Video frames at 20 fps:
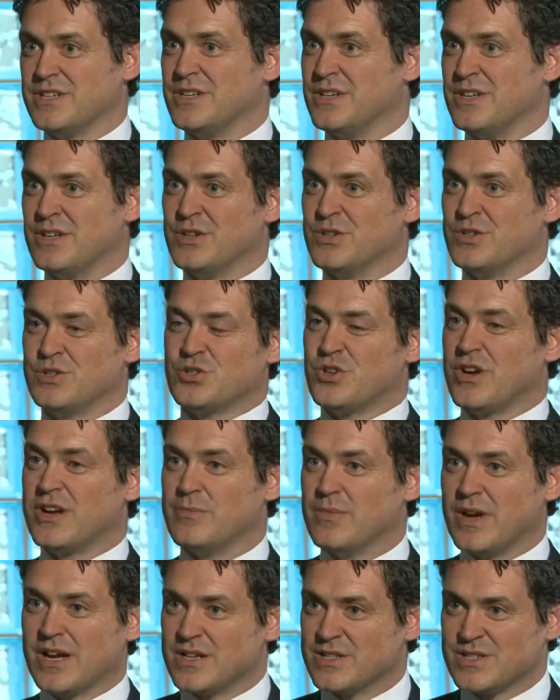in a
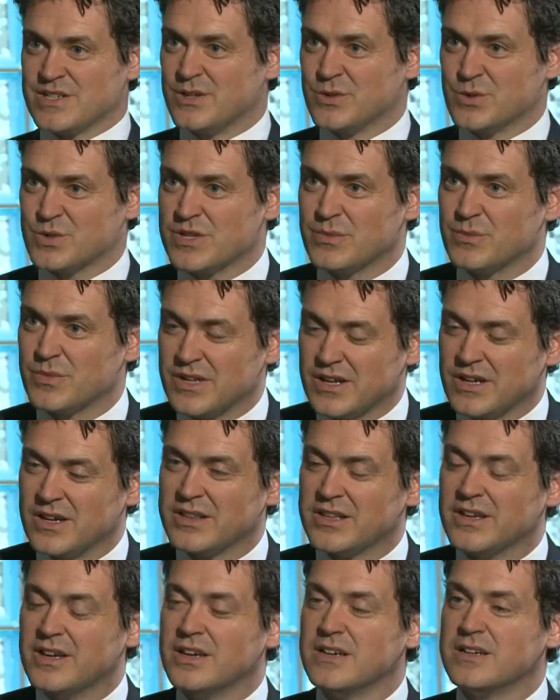trade magazine or something
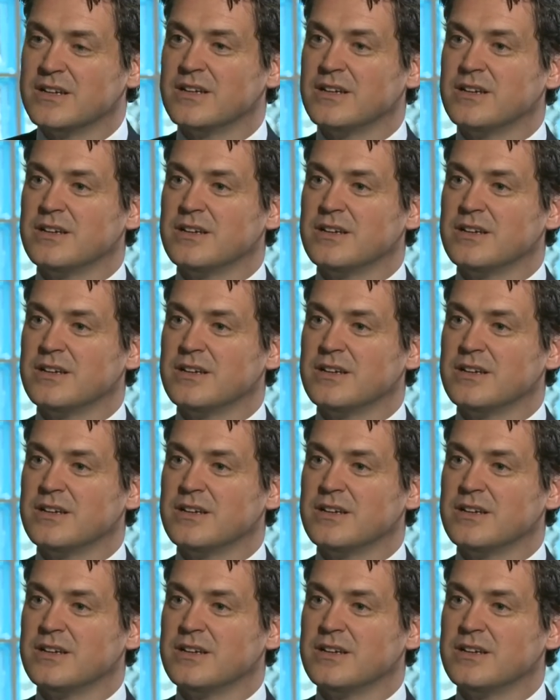like that.